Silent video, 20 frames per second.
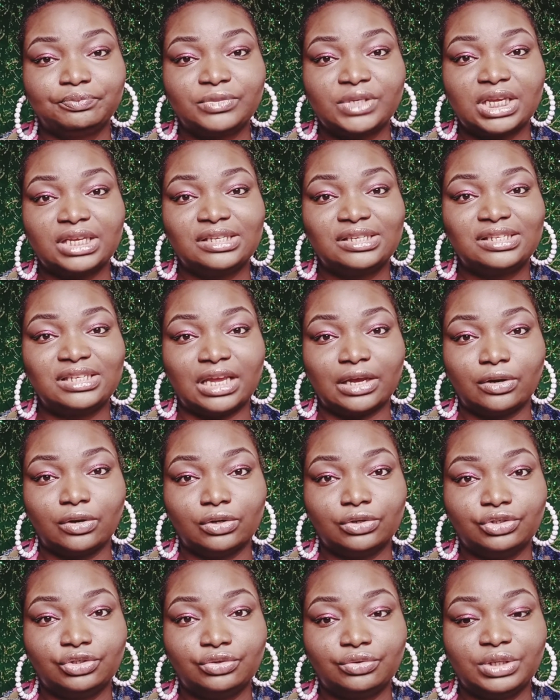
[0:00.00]

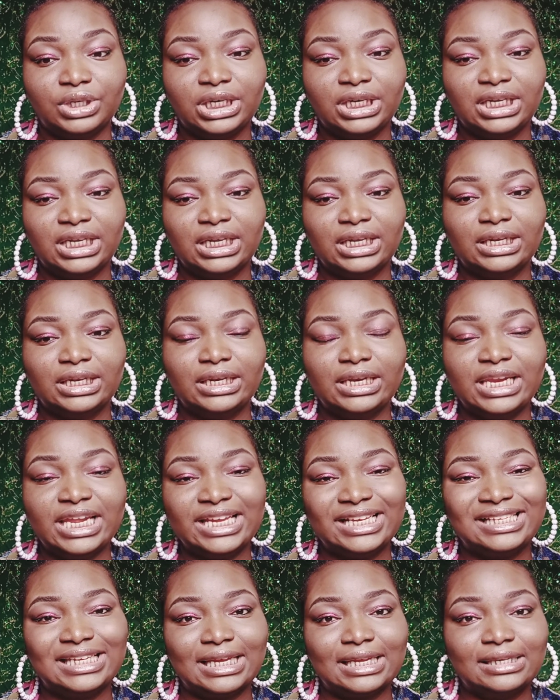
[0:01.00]
secondary,
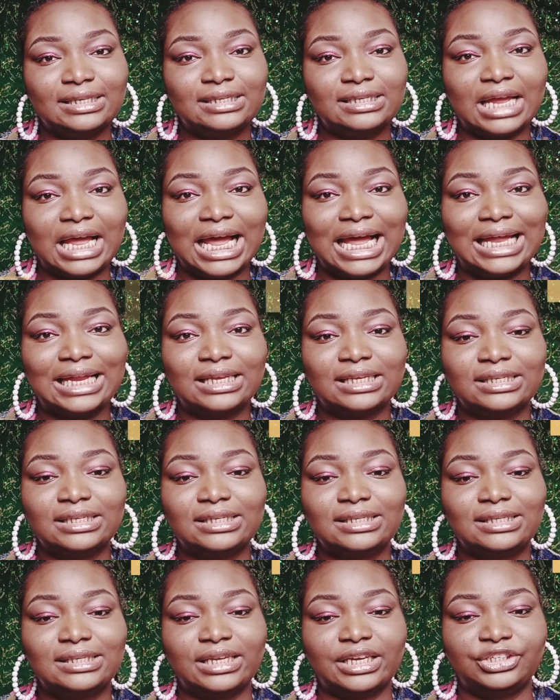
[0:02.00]
latent, and
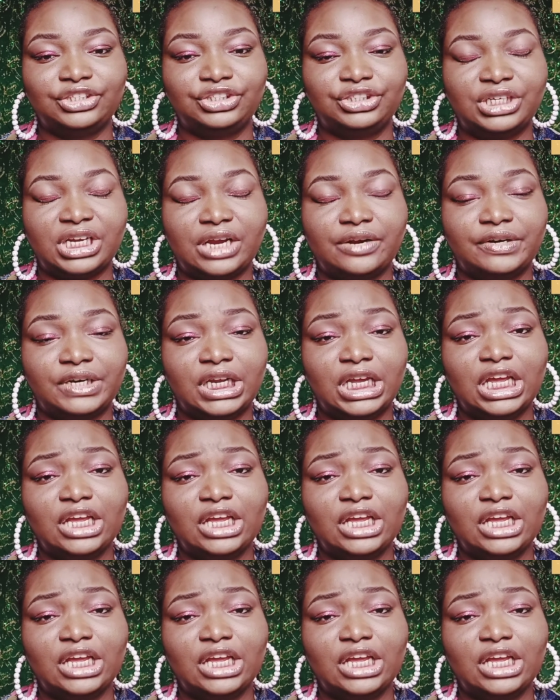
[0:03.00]
tertiary.